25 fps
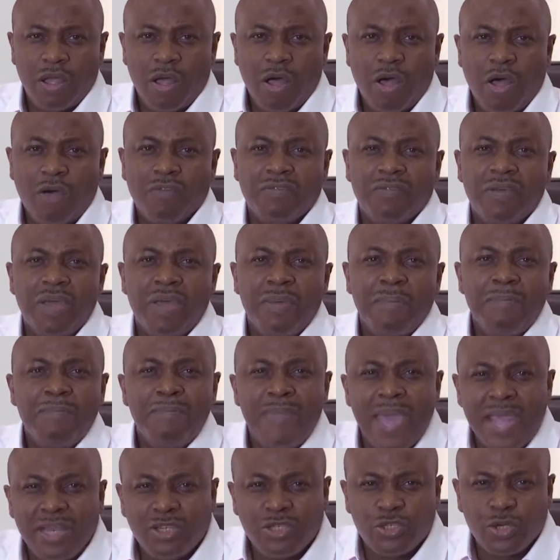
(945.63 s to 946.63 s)
of
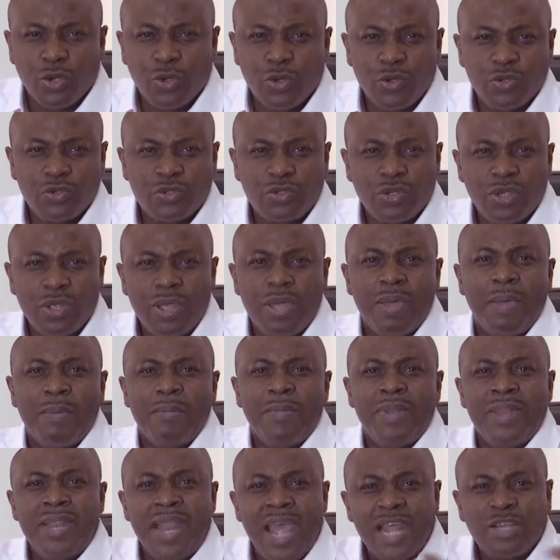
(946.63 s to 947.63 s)
mentors,
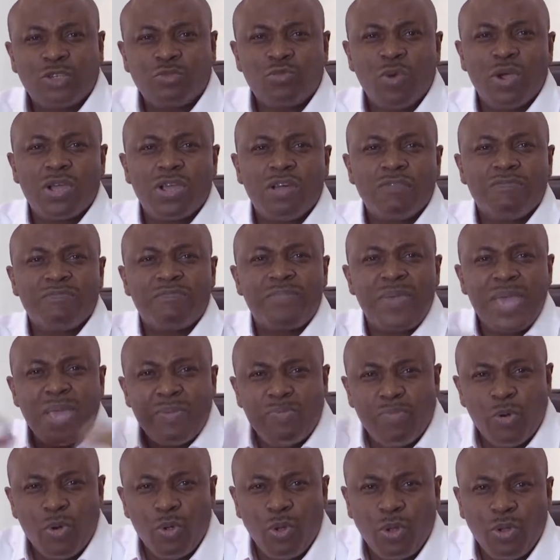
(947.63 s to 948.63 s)
network of
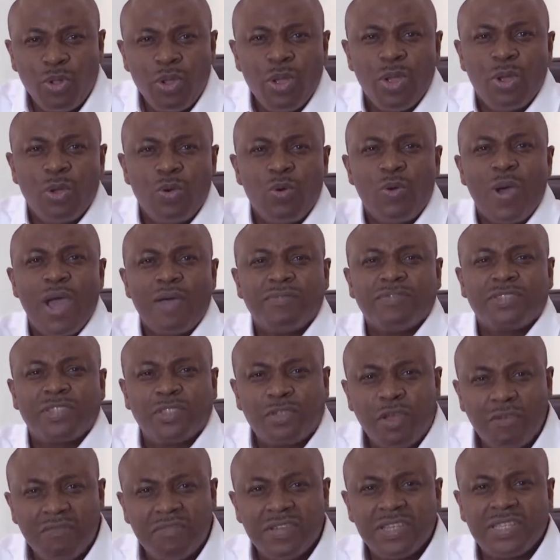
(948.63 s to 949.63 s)
people who have
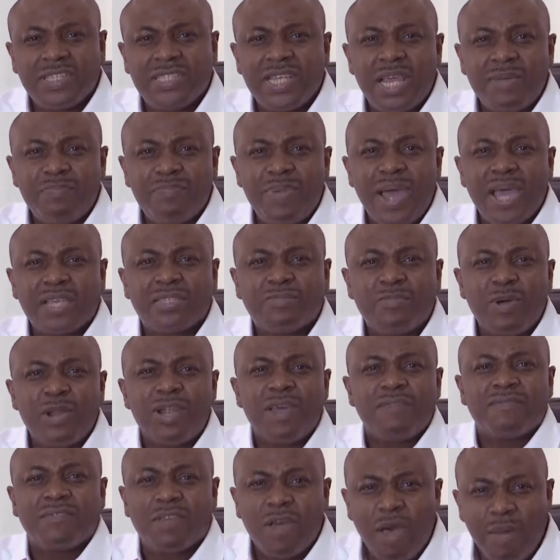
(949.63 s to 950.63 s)
suffered setbacks but
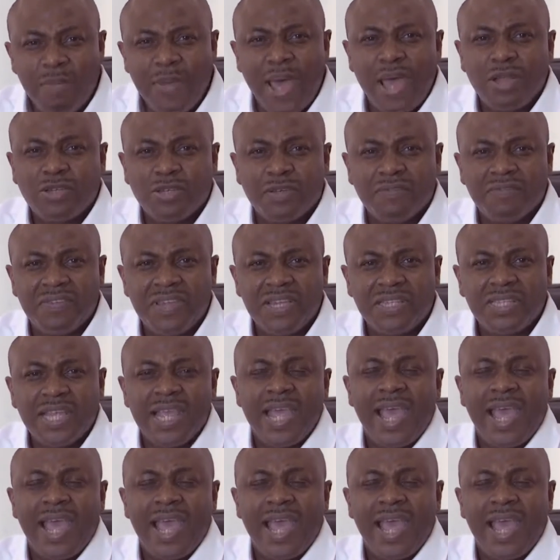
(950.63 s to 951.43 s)
have come out of it